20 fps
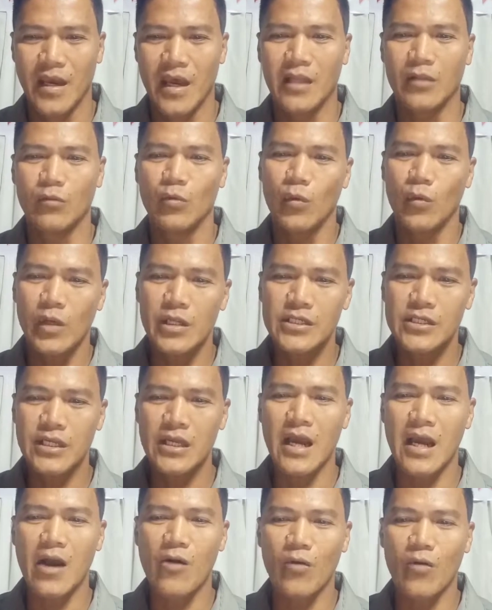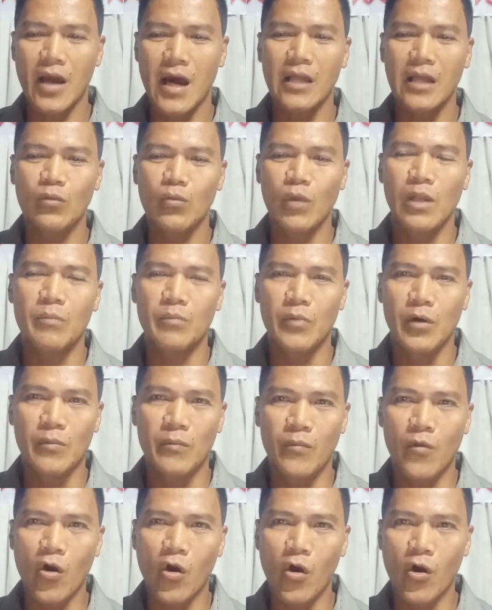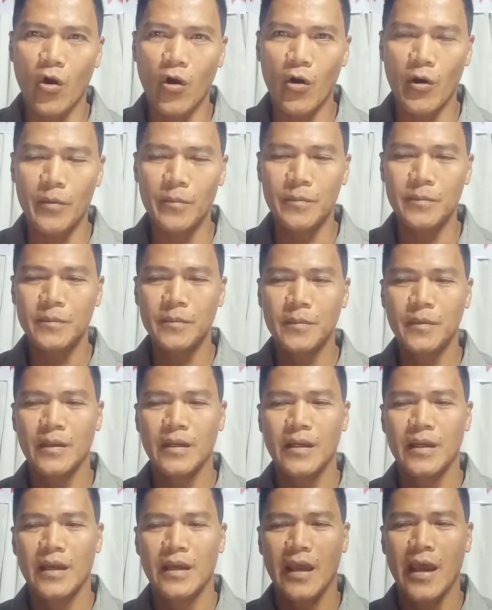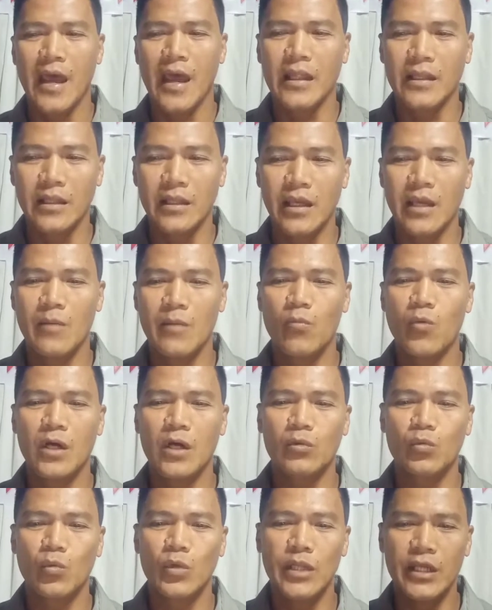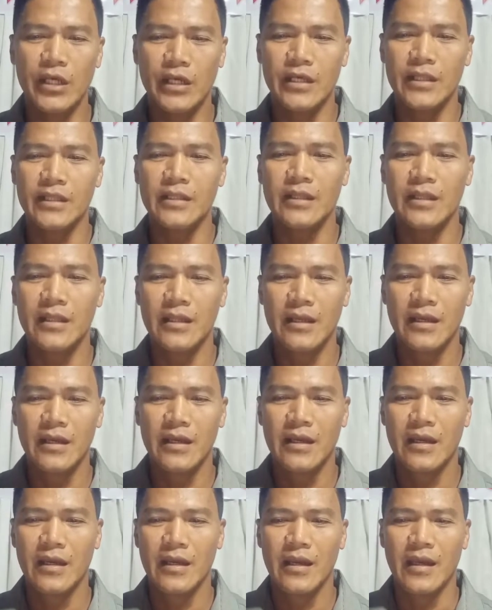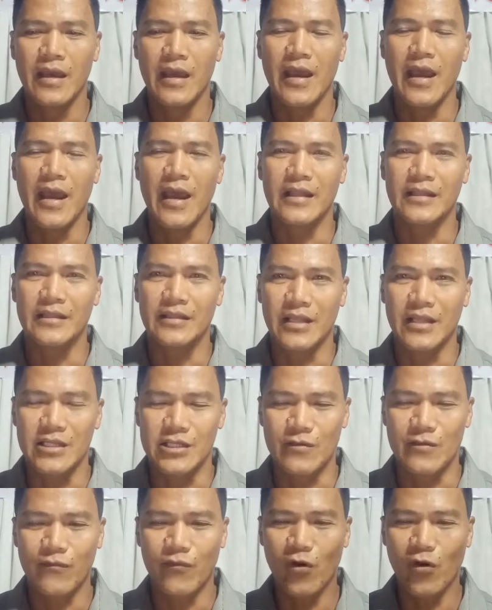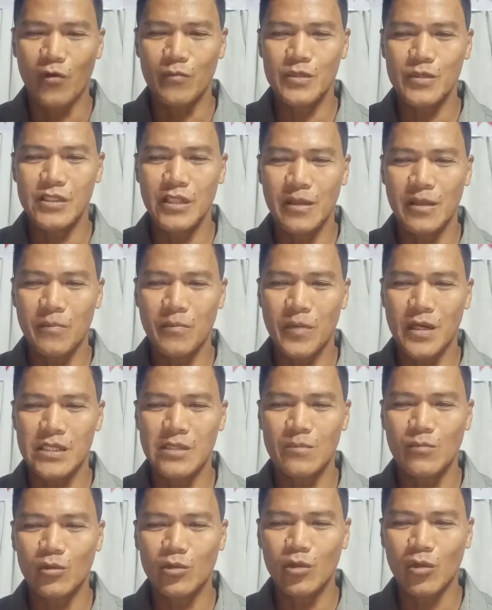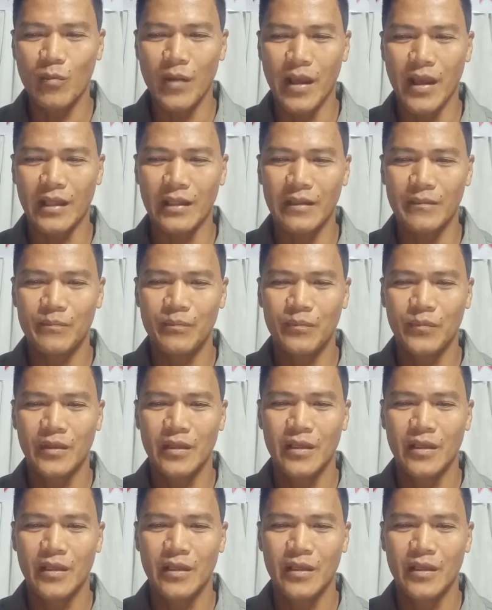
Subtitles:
And we will see how God will perform and give what we need, and transforms the impossible to men,